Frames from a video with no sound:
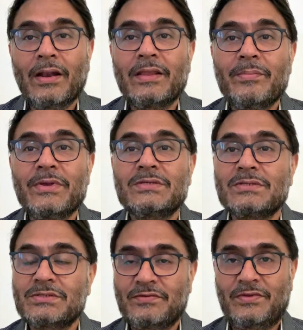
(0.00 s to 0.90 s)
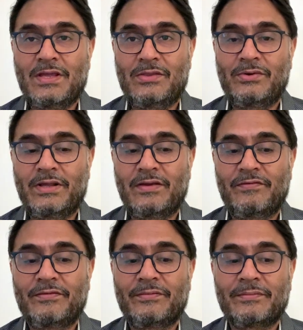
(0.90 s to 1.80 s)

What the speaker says: the business of tendu leaf.